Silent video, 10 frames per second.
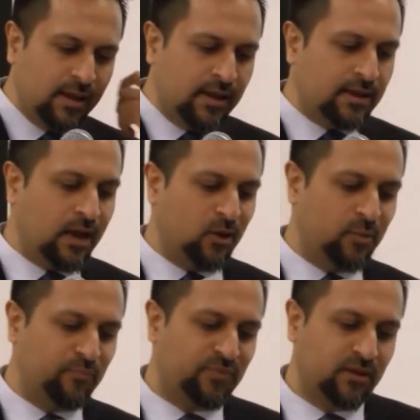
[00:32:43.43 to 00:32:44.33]
Now,
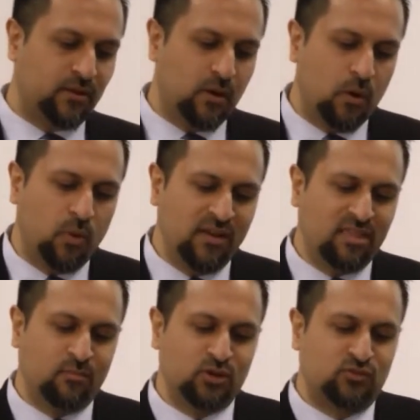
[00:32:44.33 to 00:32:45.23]
one of the
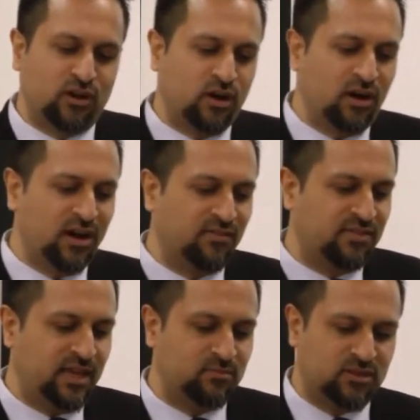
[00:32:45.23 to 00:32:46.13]
most recurring of
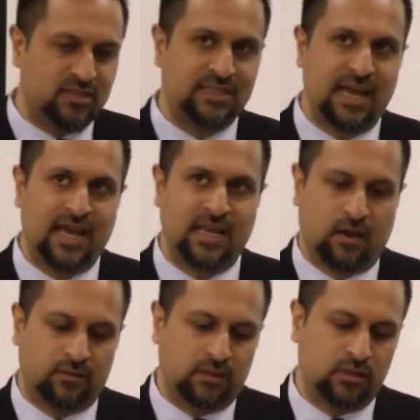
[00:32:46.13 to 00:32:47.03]
themes to stand
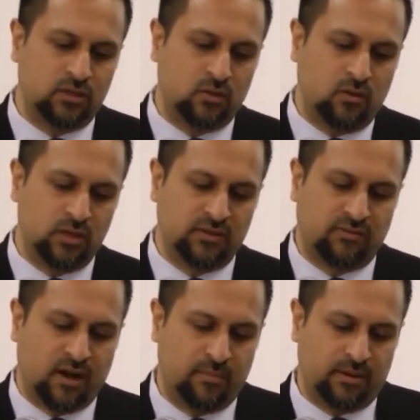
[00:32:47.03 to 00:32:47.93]
out in these stories of
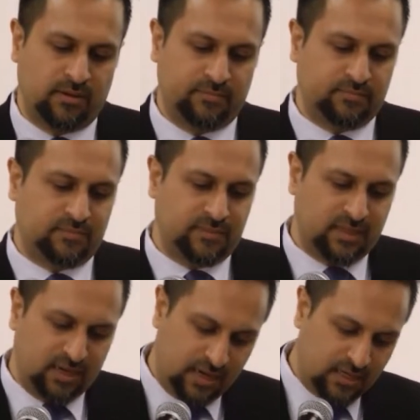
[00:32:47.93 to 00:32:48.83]
Rabia
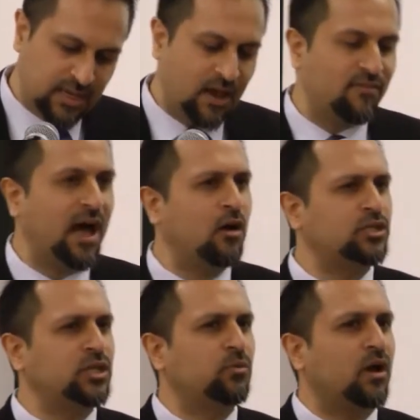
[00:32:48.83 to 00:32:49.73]
is of how
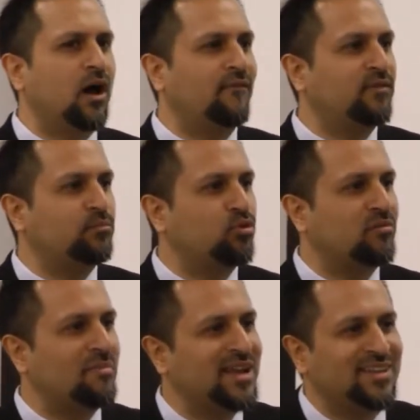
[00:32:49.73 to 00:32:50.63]
she would often put
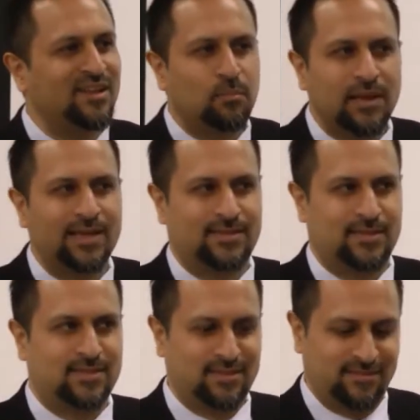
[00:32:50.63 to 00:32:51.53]
men in their
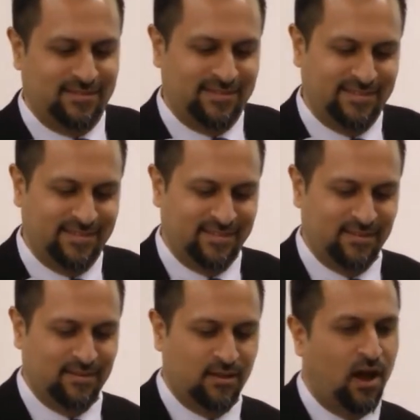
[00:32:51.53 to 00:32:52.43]
places,
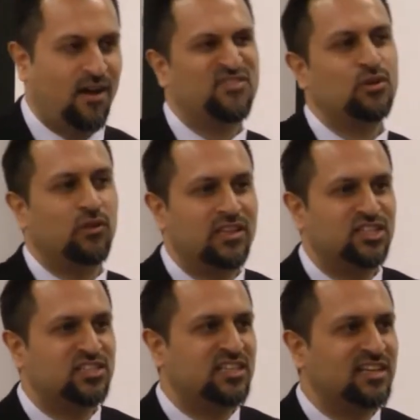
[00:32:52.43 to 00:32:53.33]
often
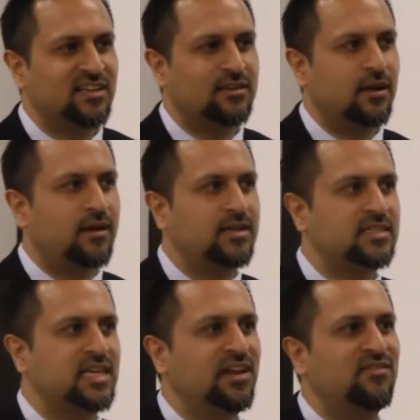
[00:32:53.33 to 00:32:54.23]
religious dignitaries,
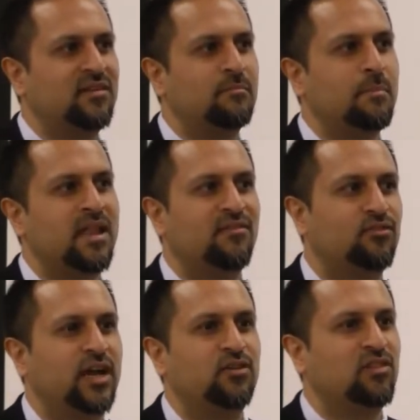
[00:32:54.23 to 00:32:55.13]
even men of
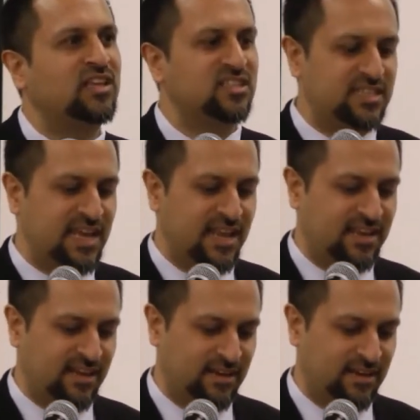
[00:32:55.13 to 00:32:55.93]
great religious standing.